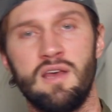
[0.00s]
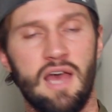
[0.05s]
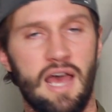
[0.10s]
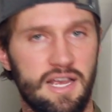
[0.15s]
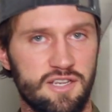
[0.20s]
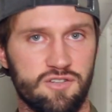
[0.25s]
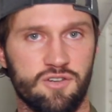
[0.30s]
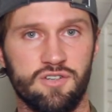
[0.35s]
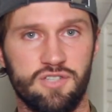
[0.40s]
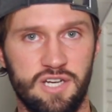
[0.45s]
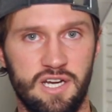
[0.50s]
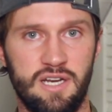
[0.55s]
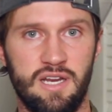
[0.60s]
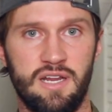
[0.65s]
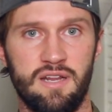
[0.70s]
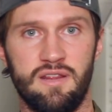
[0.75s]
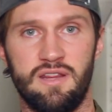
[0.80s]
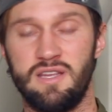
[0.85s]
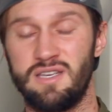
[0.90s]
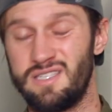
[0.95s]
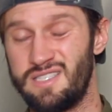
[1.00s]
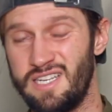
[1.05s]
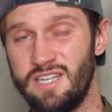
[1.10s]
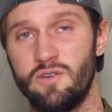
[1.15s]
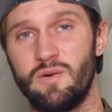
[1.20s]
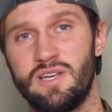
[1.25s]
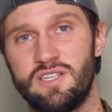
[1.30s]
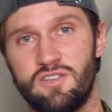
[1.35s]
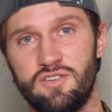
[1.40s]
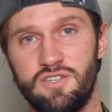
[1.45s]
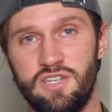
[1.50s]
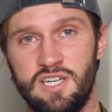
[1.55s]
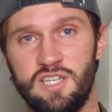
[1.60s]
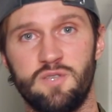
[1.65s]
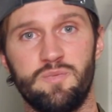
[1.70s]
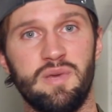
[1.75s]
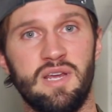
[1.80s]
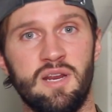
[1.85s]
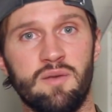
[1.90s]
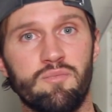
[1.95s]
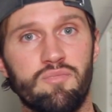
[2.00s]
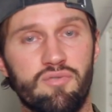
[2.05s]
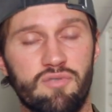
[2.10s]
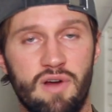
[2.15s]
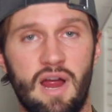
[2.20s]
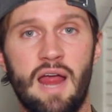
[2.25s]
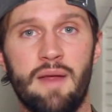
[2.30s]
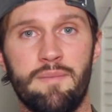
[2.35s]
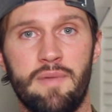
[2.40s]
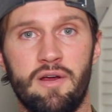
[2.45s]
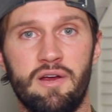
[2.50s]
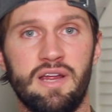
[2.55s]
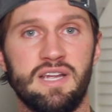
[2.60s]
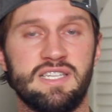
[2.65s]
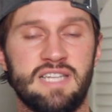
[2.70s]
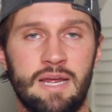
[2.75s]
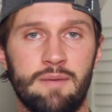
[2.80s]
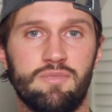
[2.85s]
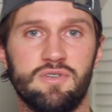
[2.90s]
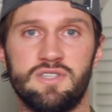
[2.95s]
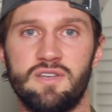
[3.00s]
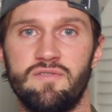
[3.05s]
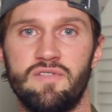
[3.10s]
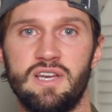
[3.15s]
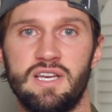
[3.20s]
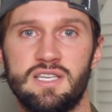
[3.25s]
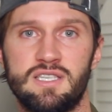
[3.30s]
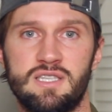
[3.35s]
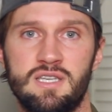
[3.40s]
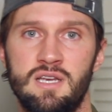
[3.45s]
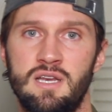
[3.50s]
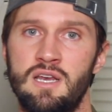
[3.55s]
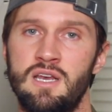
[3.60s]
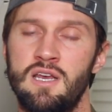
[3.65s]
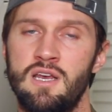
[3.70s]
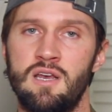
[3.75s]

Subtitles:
estrogen and the xenoestrogens being primary examples of this.